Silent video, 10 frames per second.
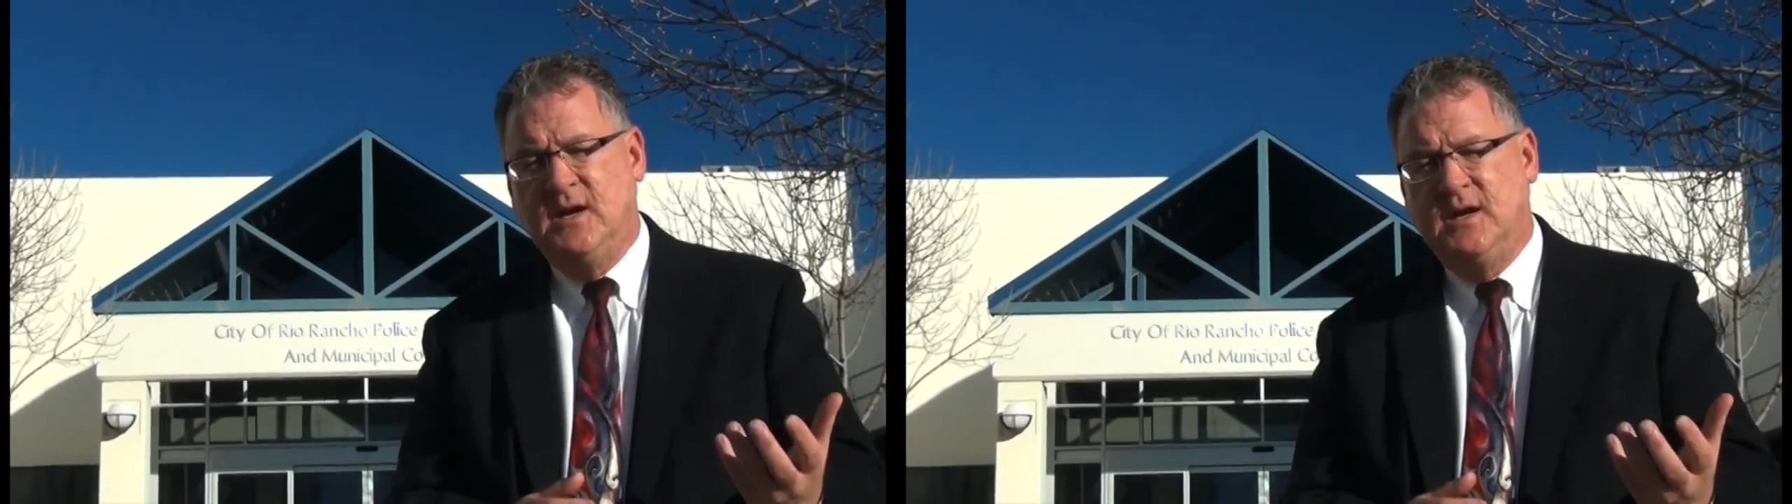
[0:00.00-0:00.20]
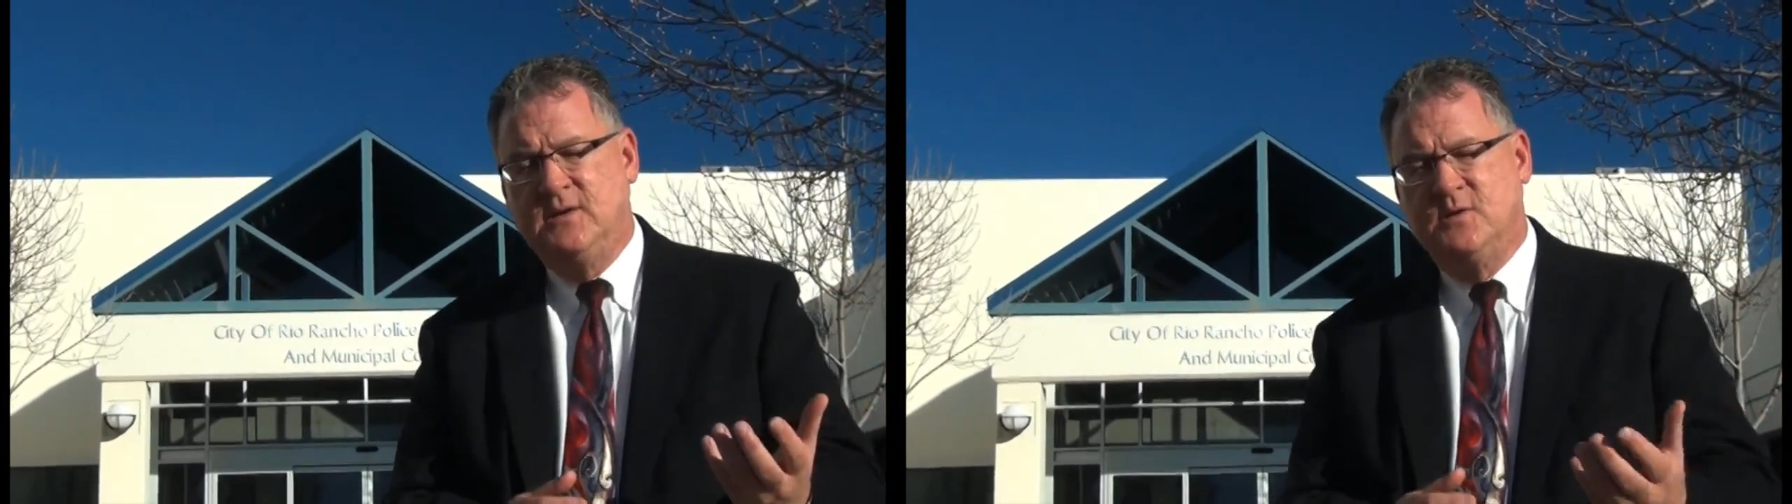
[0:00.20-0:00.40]

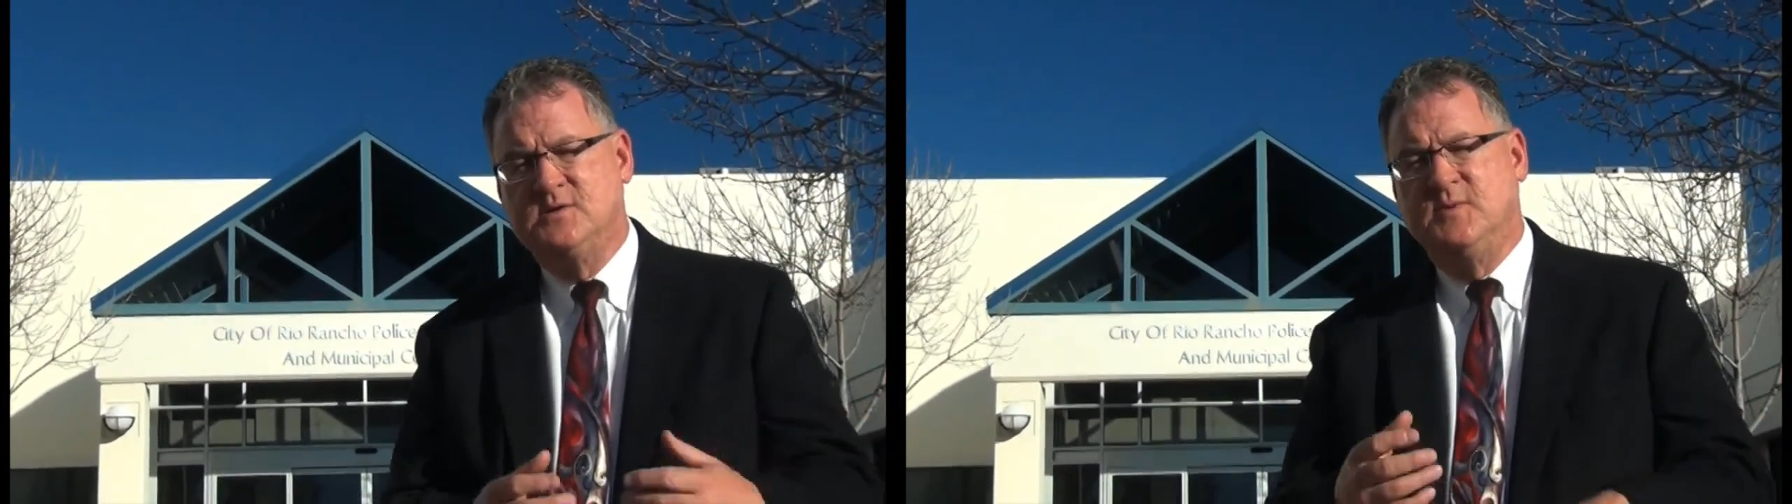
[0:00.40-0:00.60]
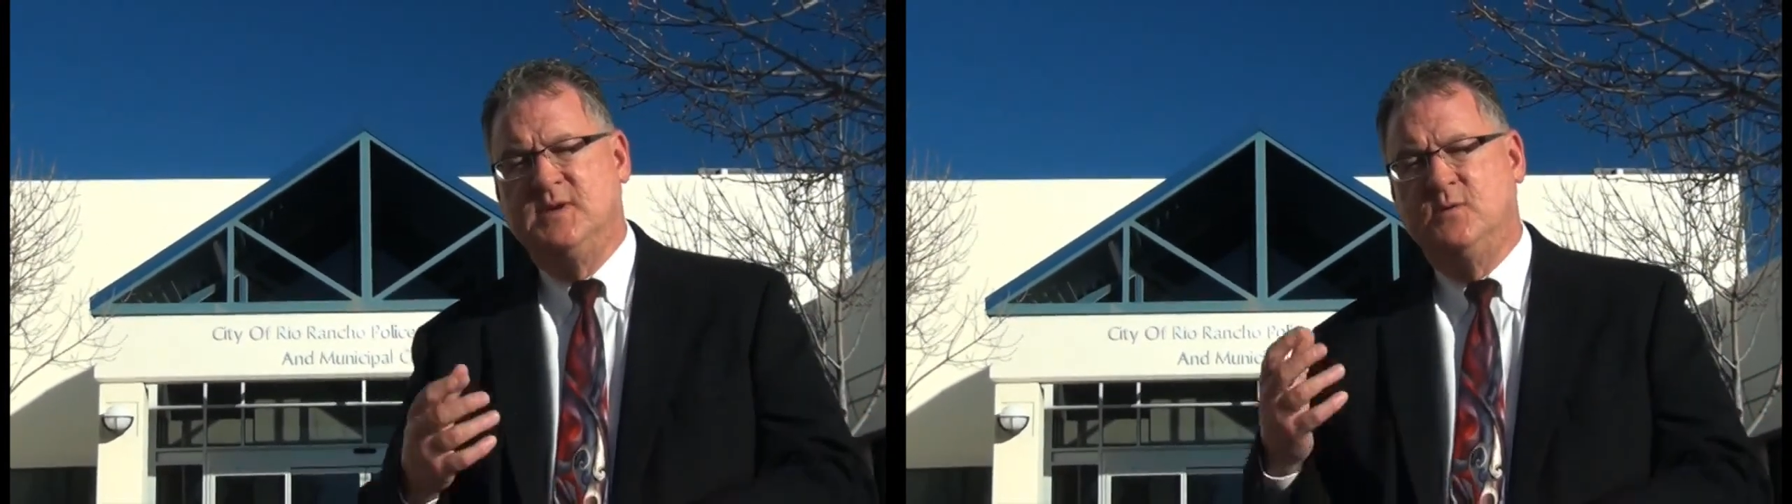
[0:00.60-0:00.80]

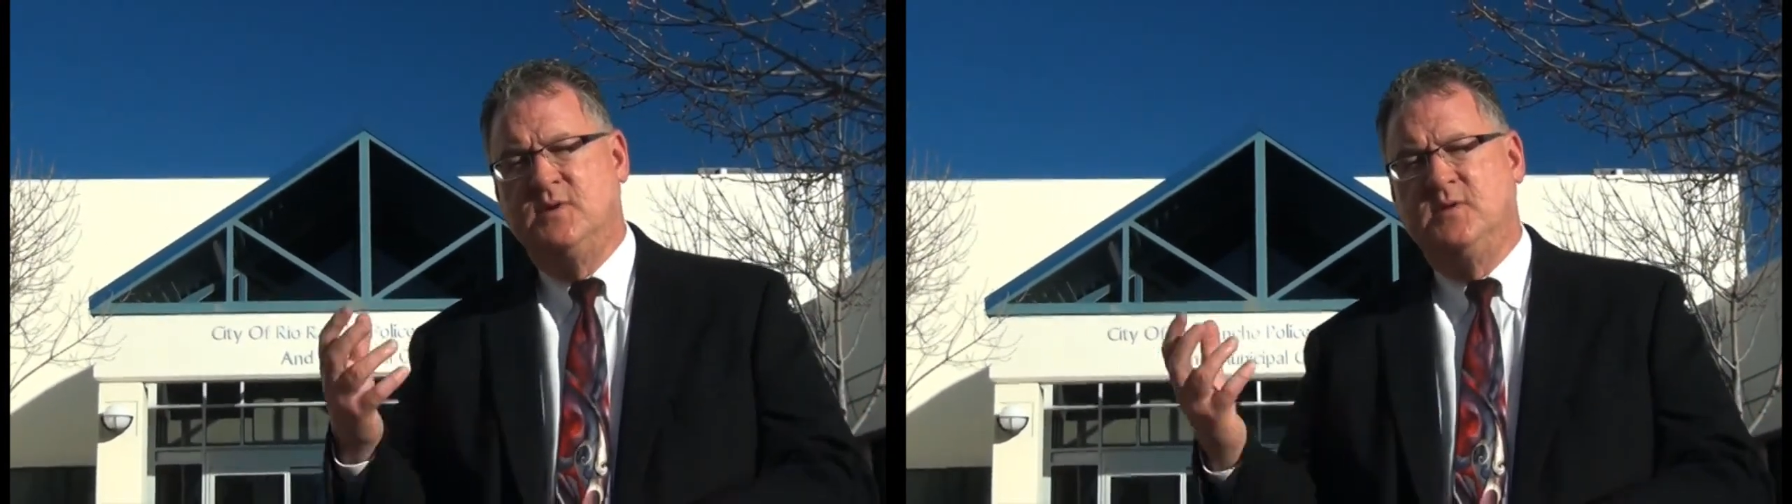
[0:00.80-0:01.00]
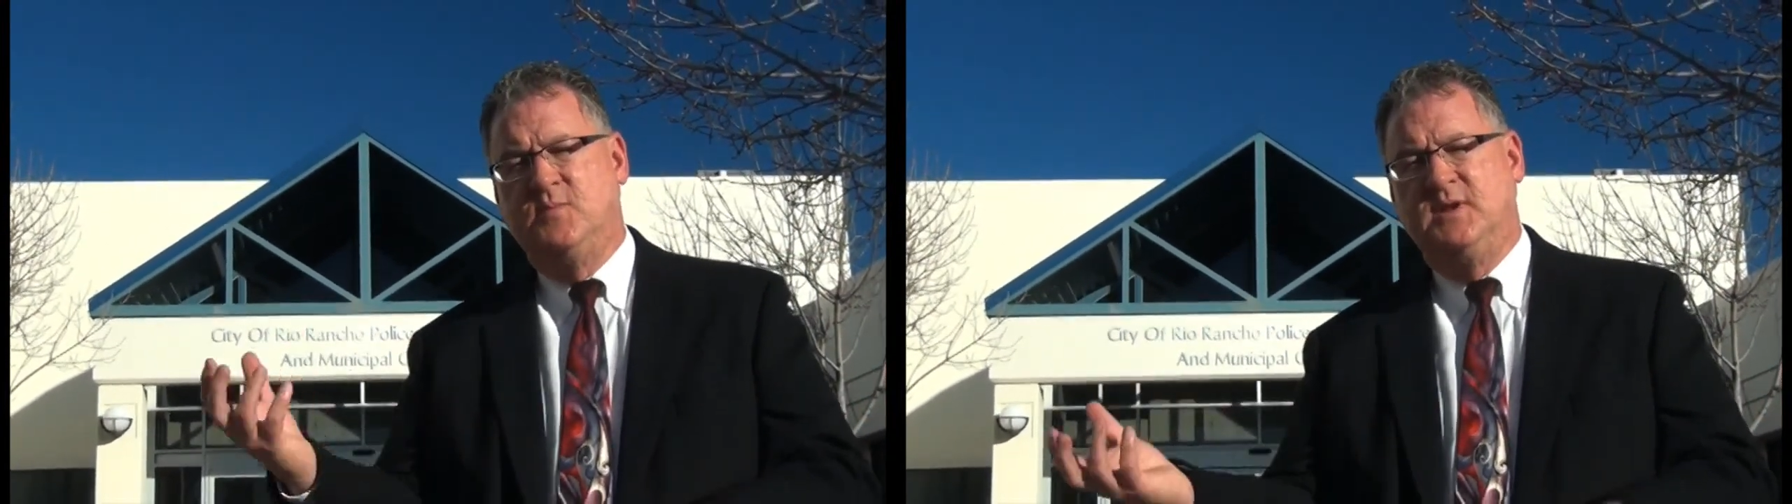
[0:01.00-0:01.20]
endorsement
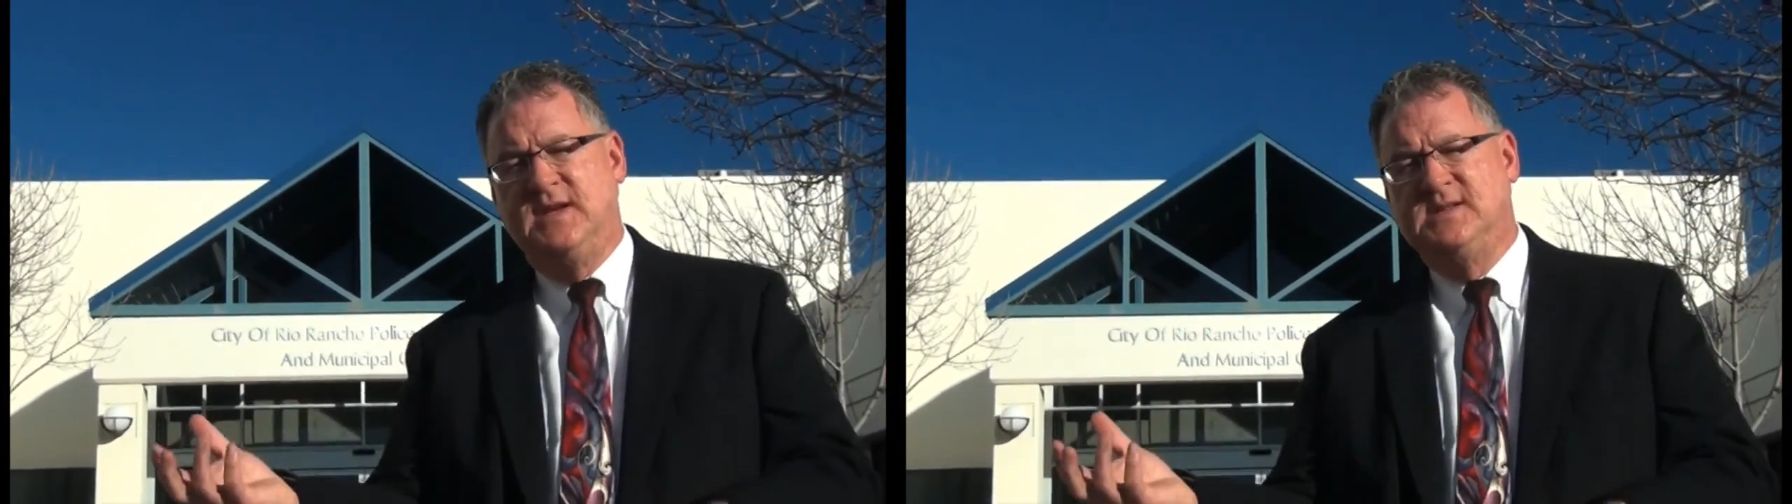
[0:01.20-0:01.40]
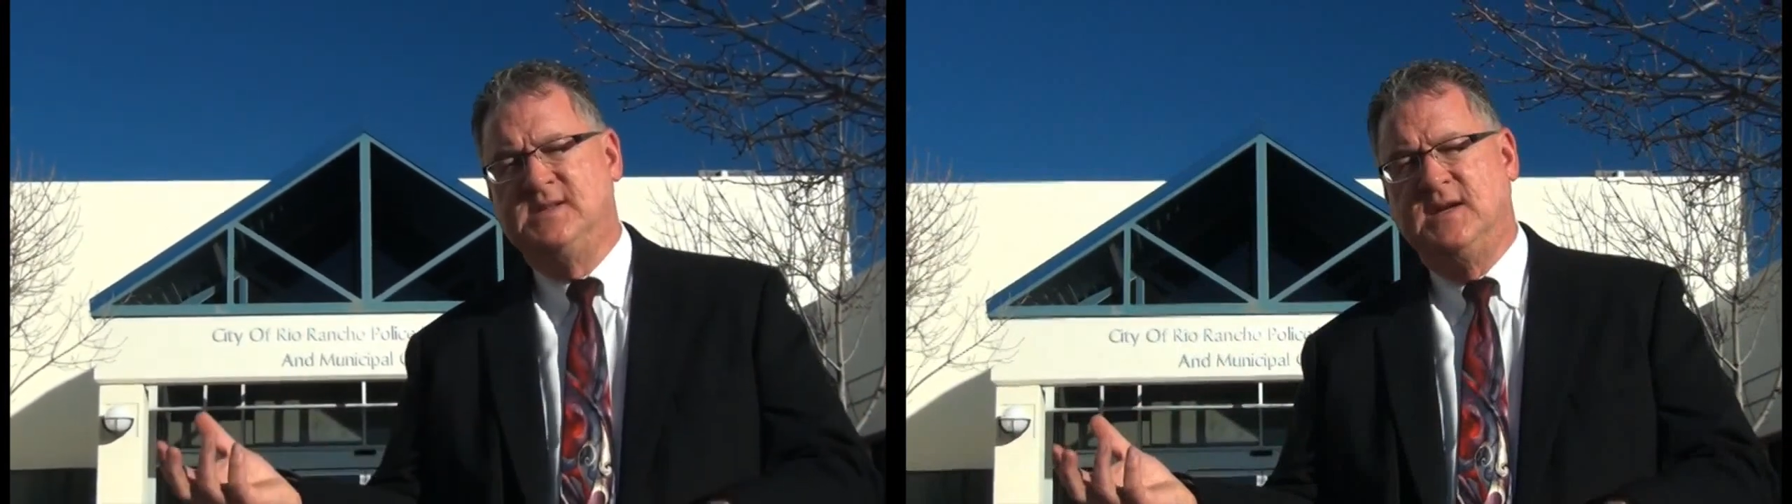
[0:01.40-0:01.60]
with the
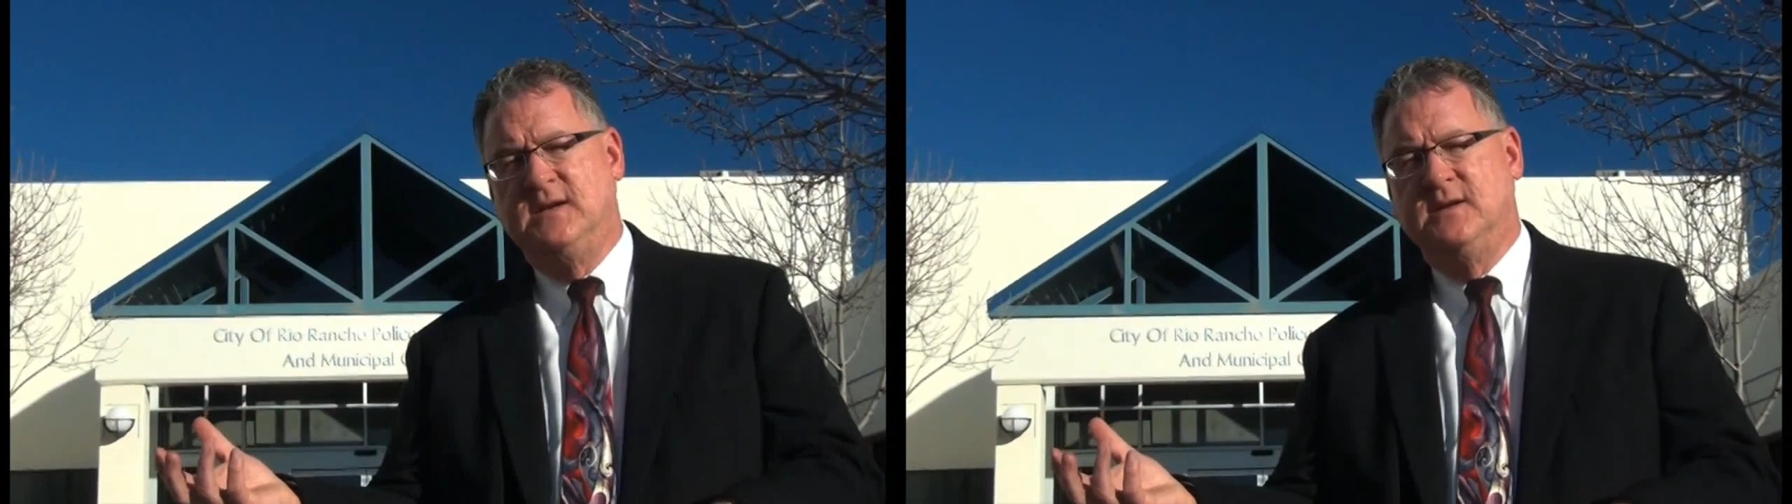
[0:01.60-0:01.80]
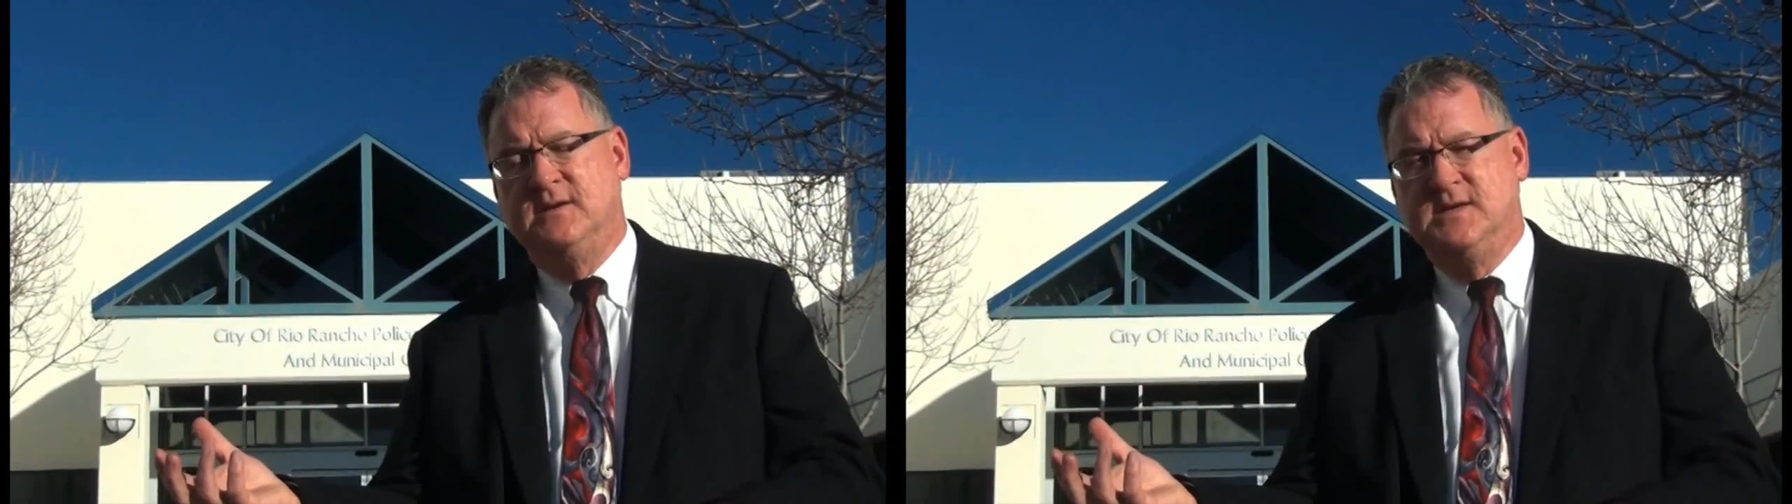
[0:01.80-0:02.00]
police and